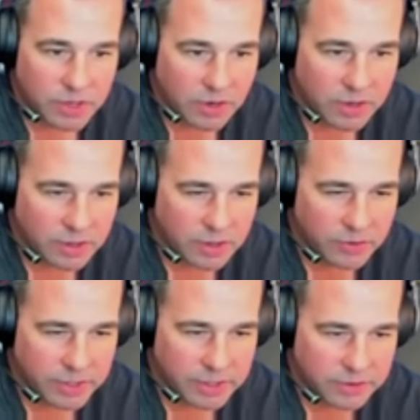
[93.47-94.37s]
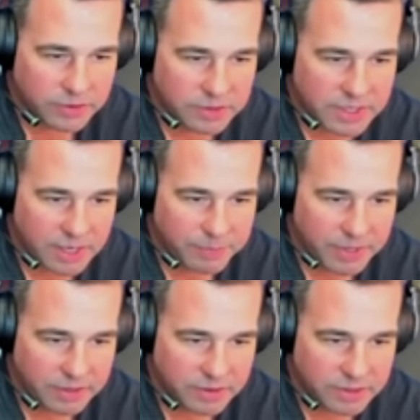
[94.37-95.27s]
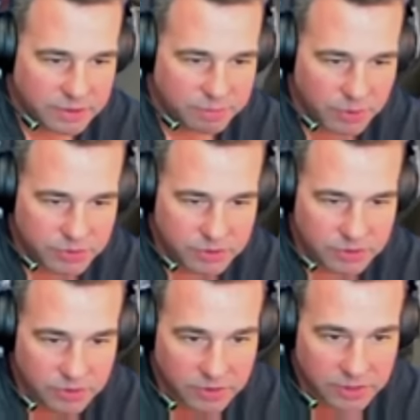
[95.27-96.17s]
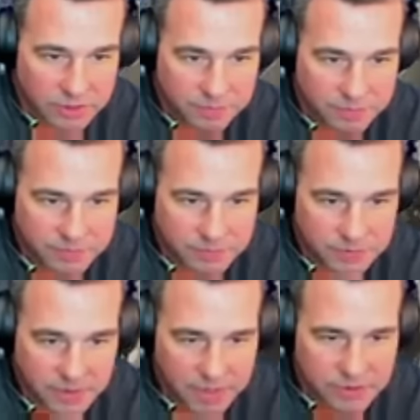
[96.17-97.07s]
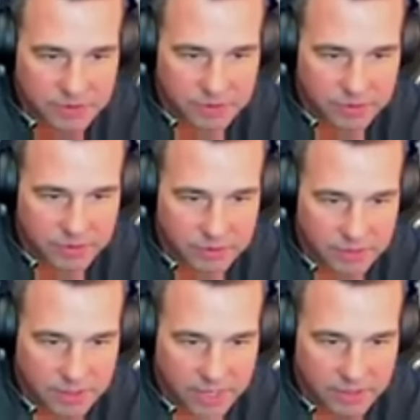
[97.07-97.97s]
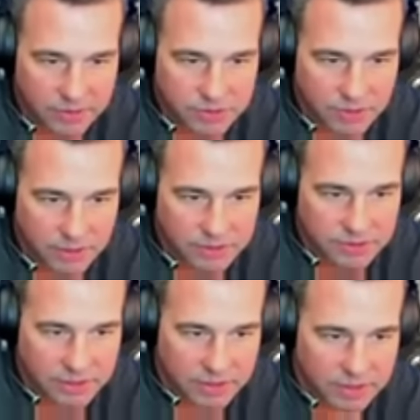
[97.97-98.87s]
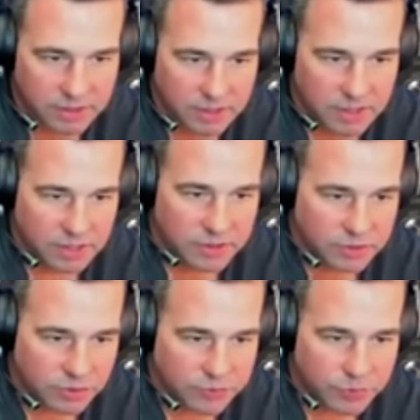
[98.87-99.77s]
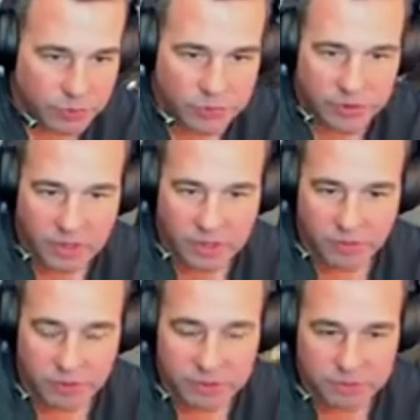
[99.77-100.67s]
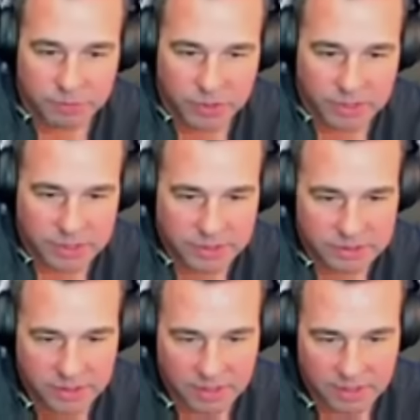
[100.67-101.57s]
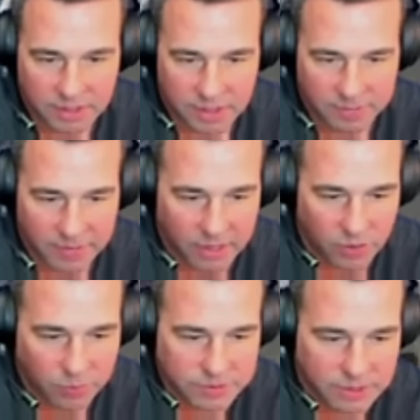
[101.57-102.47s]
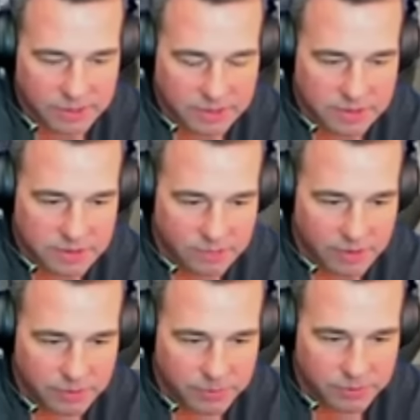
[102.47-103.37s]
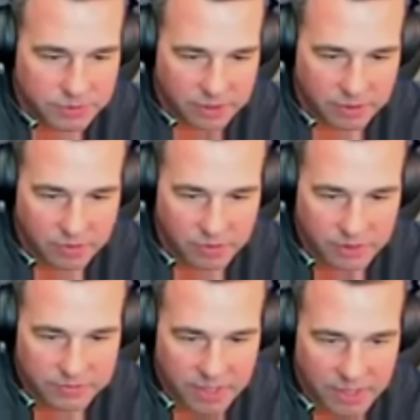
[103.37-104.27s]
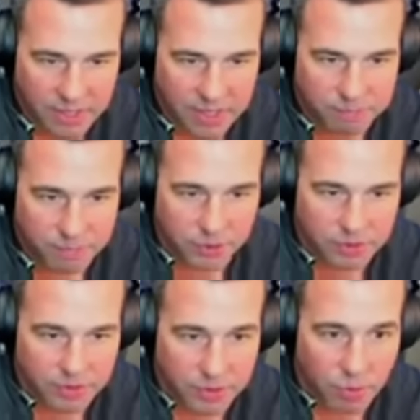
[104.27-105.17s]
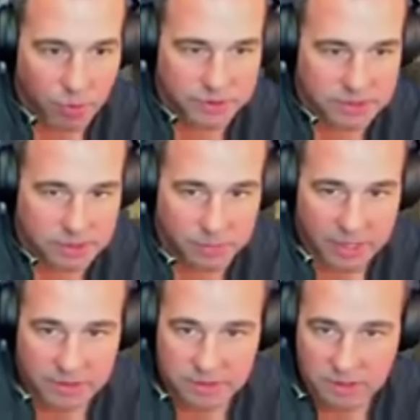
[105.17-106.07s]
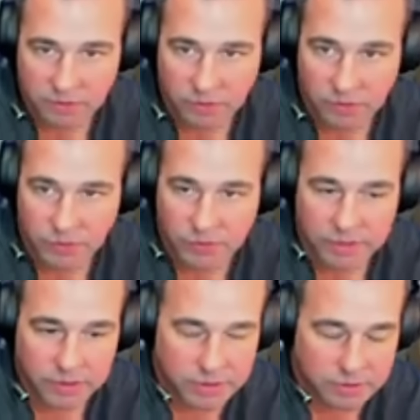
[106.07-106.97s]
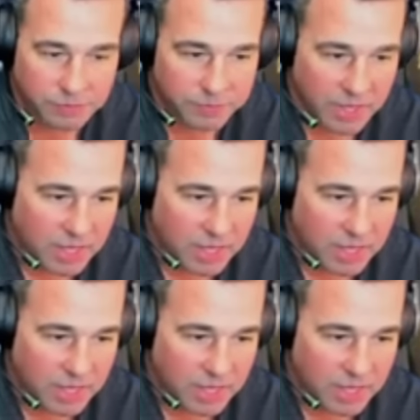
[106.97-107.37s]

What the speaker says: Right here on the top panel is mostly your exterior ladder, chalks, and so forth, which is pretty nice. I always like this developer's aircrafts. I had bought ones in the past and did review videos of them.